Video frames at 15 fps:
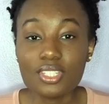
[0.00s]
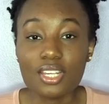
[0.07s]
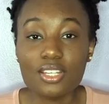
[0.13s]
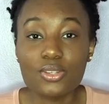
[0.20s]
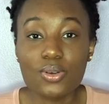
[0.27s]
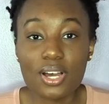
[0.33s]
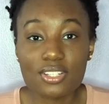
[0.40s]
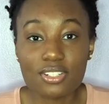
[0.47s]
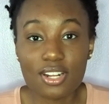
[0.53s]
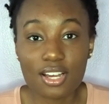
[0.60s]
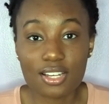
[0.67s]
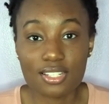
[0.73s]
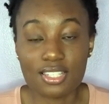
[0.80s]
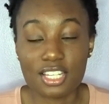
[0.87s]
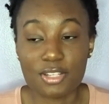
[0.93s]
you guys are not
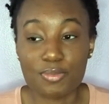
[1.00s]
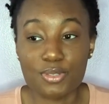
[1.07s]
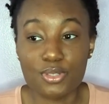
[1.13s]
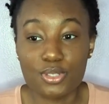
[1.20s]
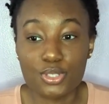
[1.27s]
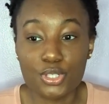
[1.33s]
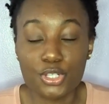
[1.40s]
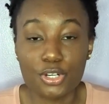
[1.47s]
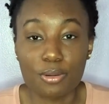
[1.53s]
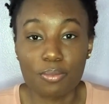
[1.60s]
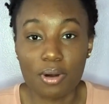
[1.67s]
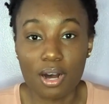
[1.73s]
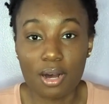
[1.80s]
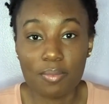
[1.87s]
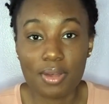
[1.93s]
gonna stick up to your
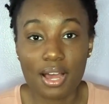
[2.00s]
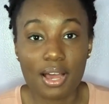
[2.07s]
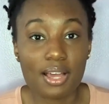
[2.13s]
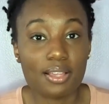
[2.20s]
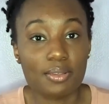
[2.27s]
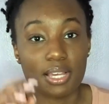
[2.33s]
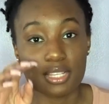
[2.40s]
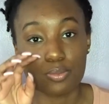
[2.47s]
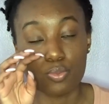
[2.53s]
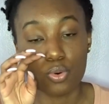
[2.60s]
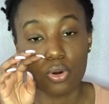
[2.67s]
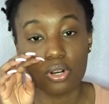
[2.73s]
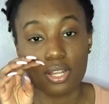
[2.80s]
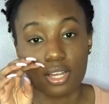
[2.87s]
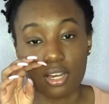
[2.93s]
mom. I guess
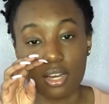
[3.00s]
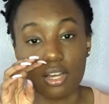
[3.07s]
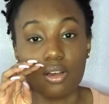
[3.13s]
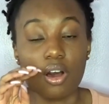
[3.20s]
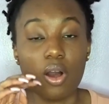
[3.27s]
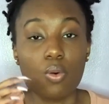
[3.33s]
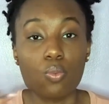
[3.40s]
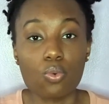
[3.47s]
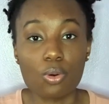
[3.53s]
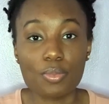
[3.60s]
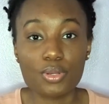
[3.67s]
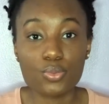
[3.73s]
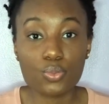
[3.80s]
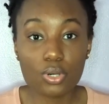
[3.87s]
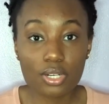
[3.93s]
more like a
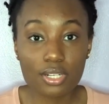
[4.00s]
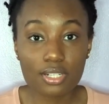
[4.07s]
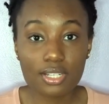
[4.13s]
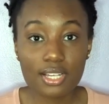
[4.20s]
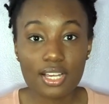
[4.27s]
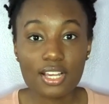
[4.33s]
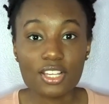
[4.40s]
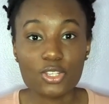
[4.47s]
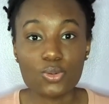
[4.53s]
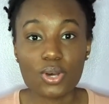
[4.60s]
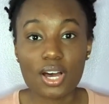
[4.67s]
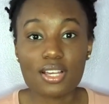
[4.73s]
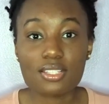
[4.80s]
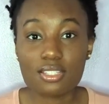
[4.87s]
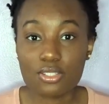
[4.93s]
woman would. You
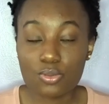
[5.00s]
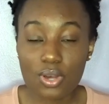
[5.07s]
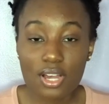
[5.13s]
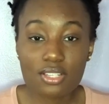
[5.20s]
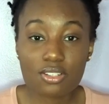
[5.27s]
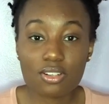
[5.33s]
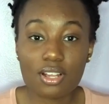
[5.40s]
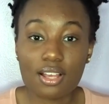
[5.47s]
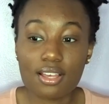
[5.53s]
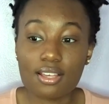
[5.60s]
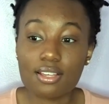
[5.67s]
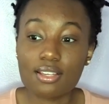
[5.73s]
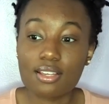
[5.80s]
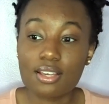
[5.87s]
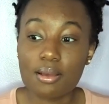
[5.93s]
guys are like,
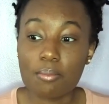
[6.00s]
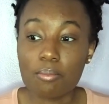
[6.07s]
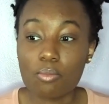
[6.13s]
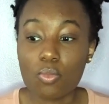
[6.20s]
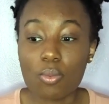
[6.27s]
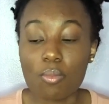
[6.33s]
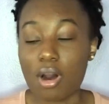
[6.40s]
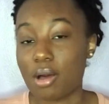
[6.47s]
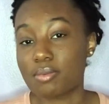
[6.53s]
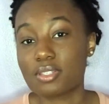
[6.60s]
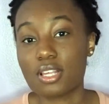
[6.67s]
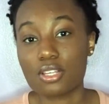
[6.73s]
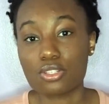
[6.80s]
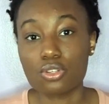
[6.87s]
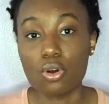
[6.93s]
what mom
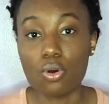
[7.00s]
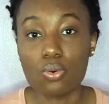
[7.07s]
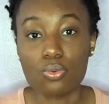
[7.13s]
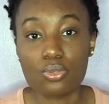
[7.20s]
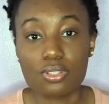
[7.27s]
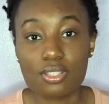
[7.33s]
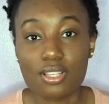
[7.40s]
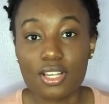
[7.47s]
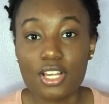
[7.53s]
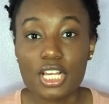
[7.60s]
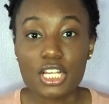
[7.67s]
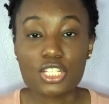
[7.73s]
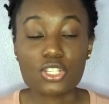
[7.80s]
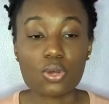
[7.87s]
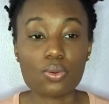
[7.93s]
says goes.
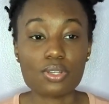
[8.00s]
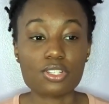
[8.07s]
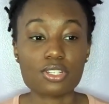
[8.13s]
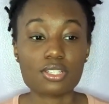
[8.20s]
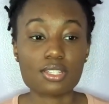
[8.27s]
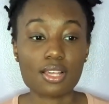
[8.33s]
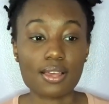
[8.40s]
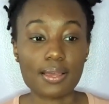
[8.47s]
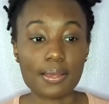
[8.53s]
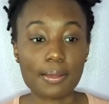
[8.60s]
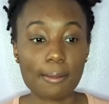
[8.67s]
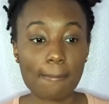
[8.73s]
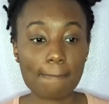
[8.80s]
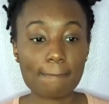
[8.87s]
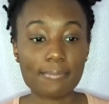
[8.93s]
So it's just like,
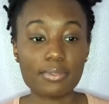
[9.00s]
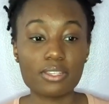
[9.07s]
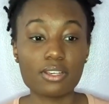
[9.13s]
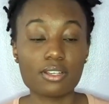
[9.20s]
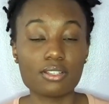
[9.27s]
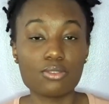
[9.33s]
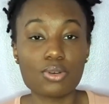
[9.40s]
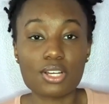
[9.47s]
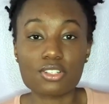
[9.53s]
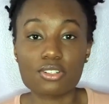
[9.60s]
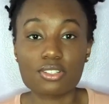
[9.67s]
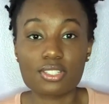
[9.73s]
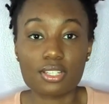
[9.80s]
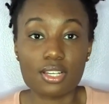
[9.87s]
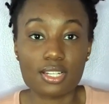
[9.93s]
yeah, you guys
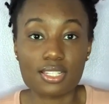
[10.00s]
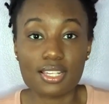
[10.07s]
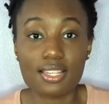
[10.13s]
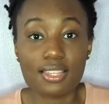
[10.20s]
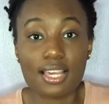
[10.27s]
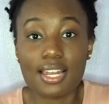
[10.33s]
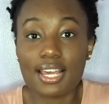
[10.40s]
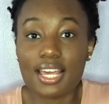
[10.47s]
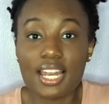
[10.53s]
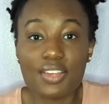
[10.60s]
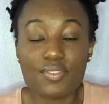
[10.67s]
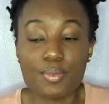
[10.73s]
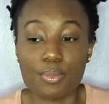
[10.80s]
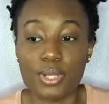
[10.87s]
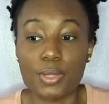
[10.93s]
aren't gonna say anything, and I can't
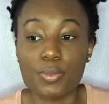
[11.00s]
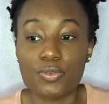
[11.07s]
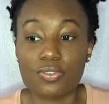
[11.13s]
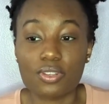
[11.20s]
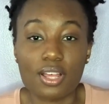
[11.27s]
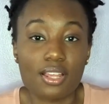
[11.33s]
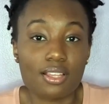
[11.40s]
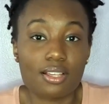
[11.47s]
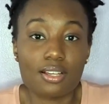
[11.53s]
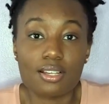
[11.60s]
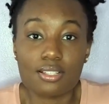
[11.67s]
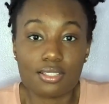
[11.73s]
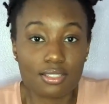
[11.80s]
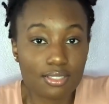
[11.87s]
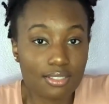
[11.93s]
even blame you for that,
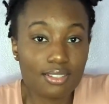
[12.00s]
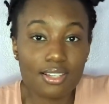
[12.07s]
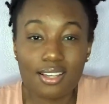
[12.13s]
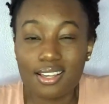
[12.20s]
because